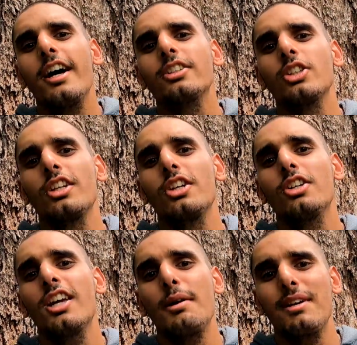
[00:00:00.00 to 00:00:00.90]
So
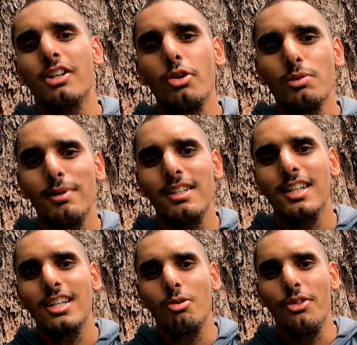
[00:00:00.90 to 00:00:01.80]
yeah, my goal has been to
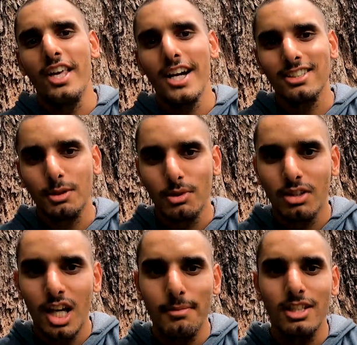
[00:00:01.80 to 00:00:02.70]
get to 1,000
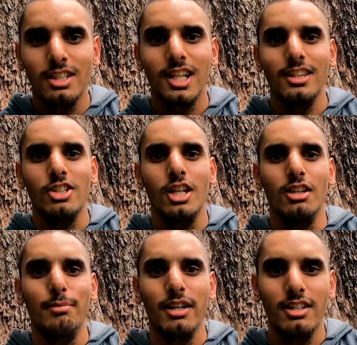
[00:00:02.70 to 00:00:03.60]
subscribers, get the
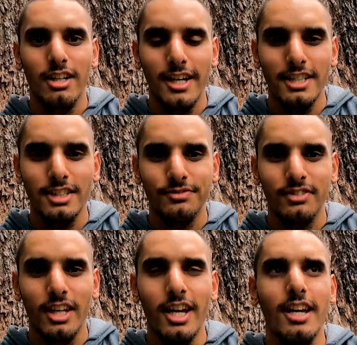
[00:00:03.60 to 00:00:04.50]
channel monetized.
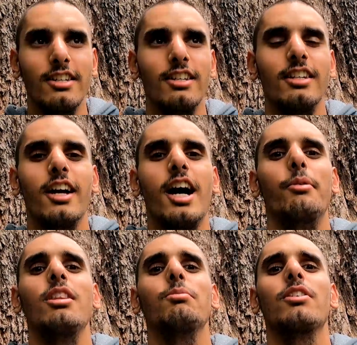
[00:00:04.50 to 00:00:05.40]
And yeah, I
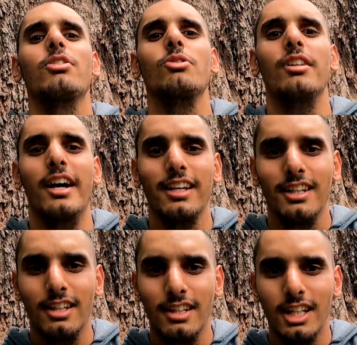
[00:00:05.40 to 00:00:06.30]
really want to do that.
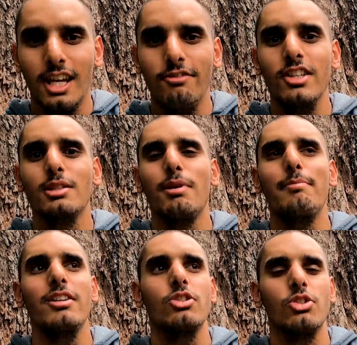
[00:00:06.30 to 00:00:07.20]
Give this my
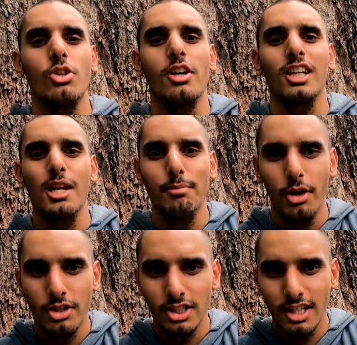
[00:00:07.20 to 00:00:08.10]
best shot, keep
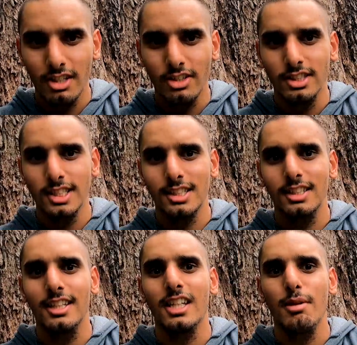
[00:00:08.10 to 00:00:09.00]
posting
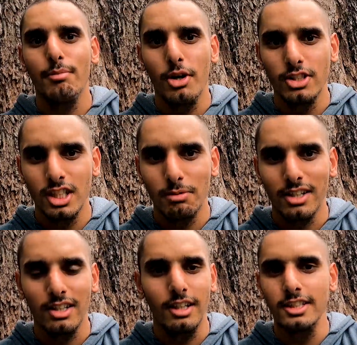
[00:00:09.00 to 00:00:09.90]
consistently, keep posting
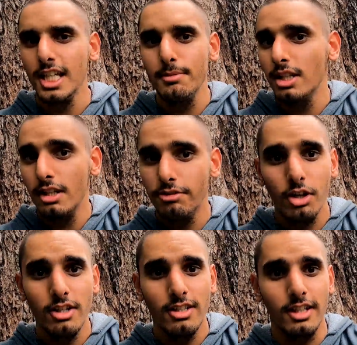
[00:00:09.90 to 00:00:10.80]
regularly. Same style of
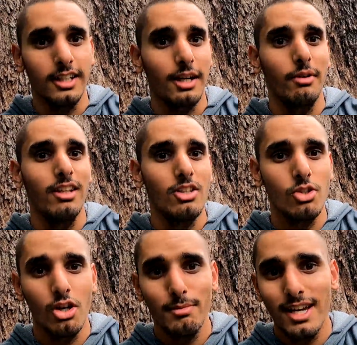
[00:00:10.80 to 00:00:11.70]
content. Like I really
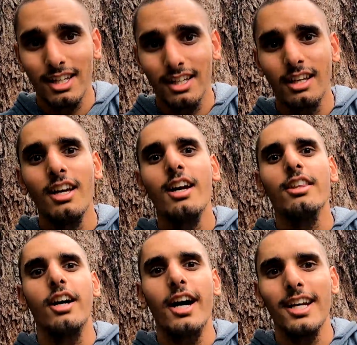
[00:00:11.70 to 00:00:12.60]
enjoy making
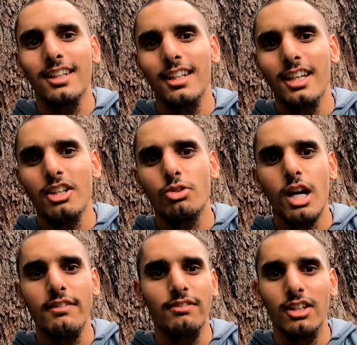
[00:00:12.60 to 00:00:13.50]
the hiking,
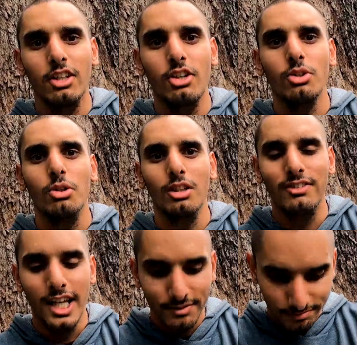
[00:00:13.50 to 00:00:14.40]
travel videos, all
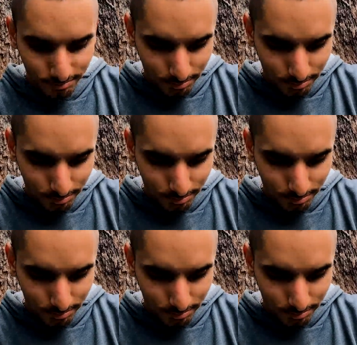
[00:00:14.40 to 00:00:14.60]
of that.